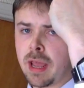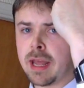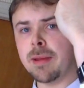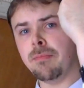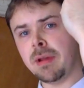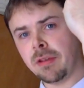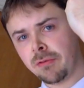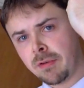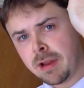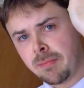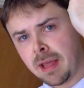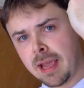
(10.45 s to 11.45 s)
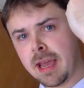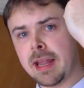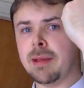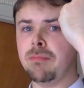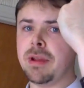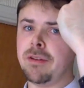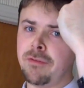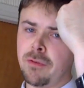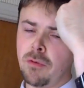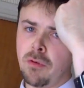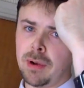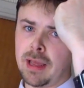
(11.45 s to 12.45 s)
an MP3 player, an
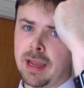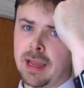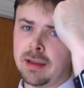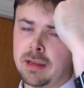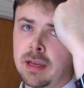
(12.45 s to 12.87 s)
MP4 player,